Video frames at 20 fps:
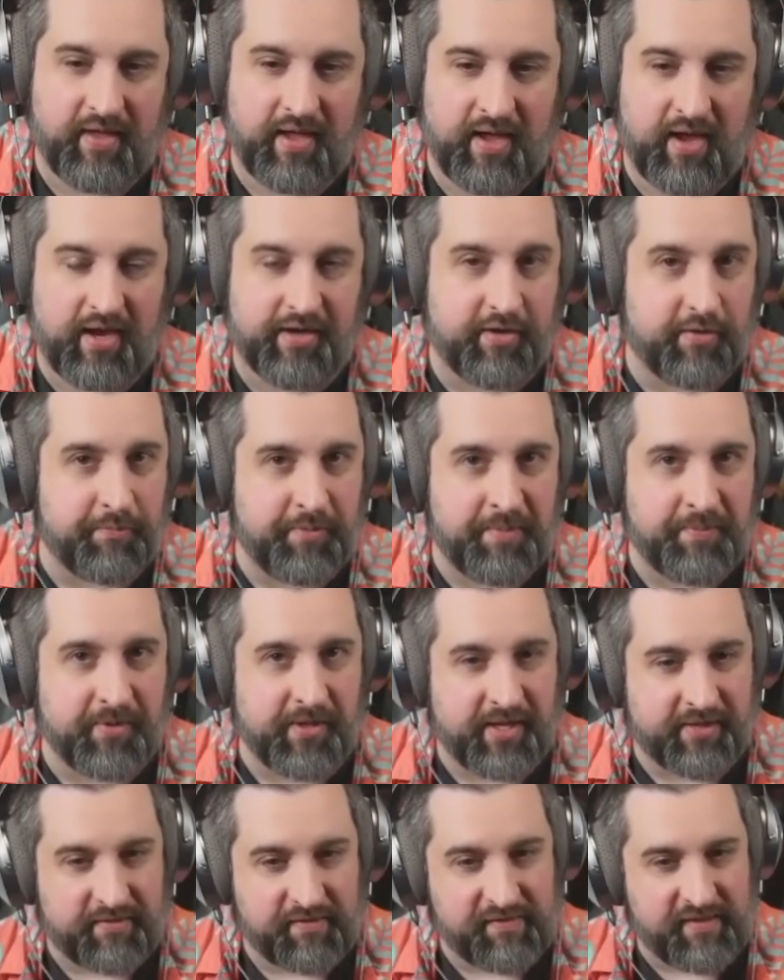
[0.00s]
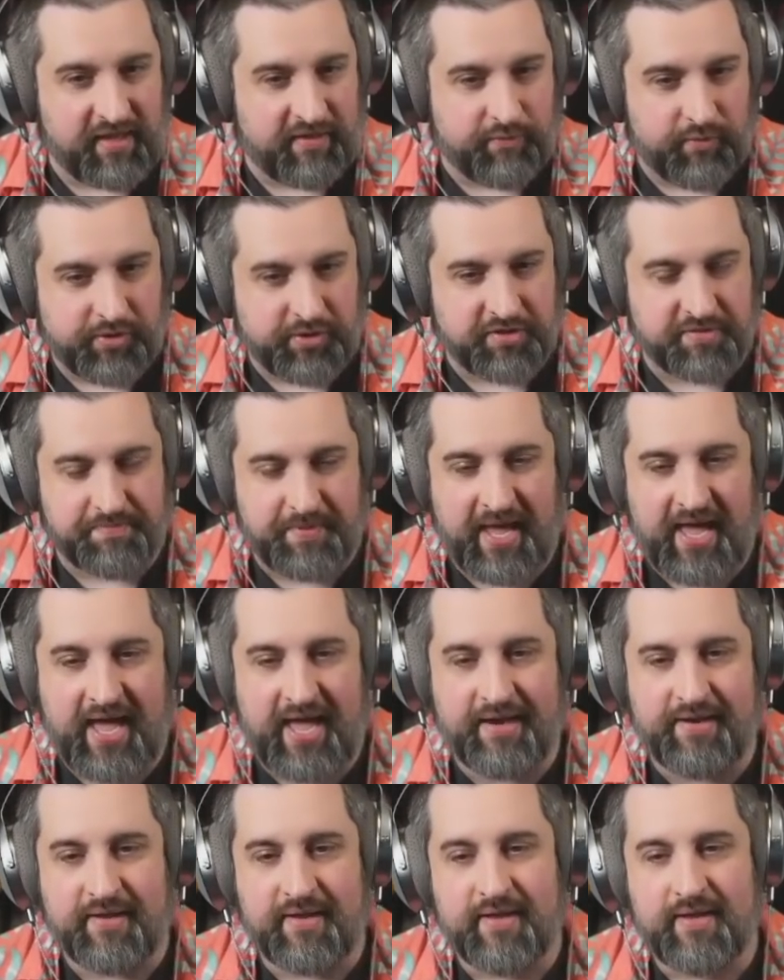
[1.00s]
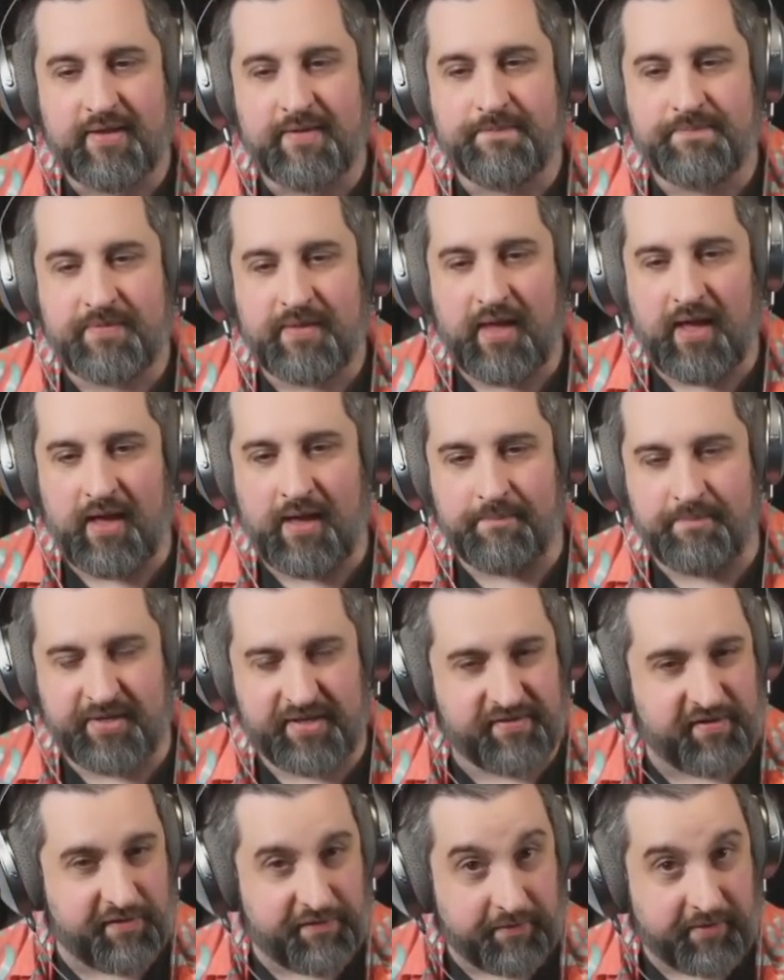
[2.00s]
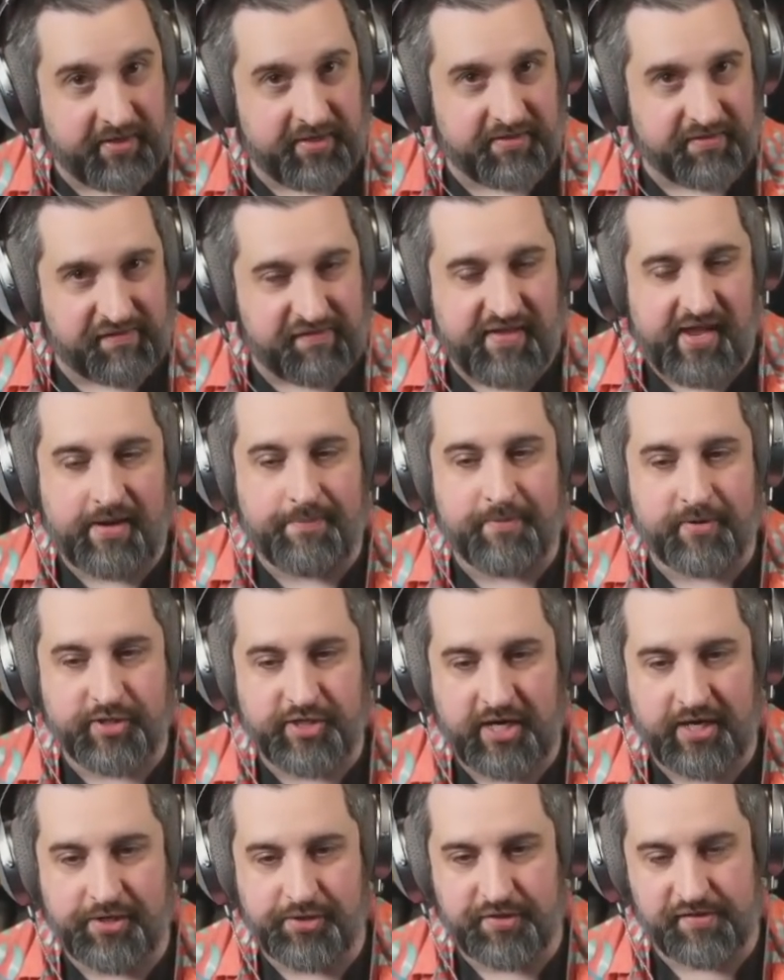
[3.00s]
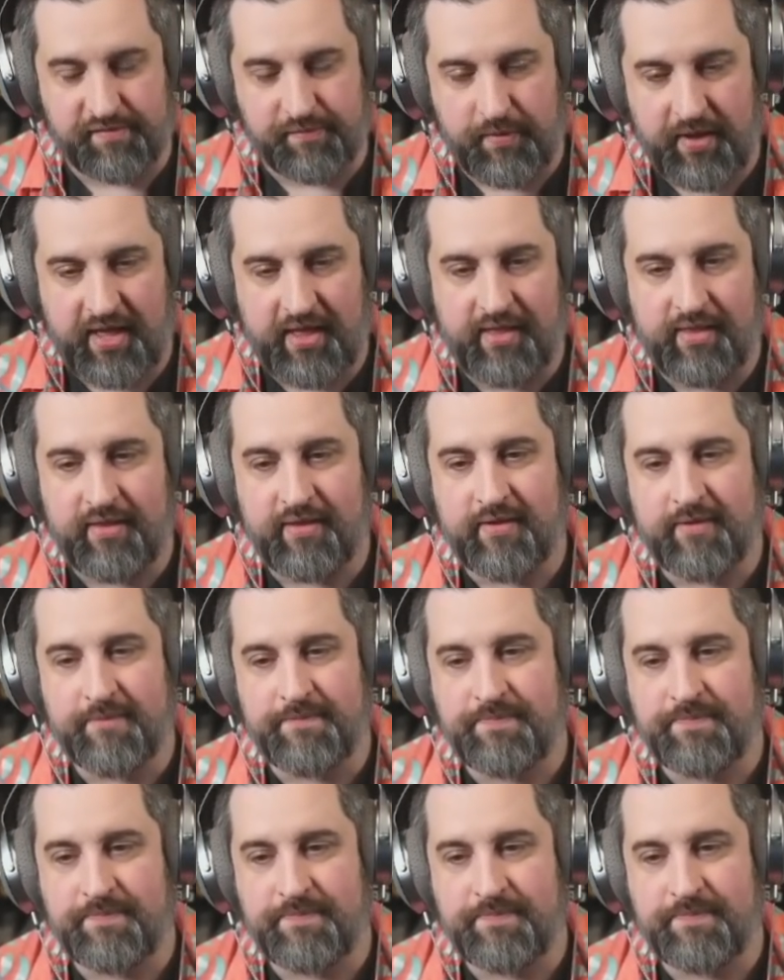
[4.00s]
I know people like to say Twitch is bad, but he's also getting the sniper change as well.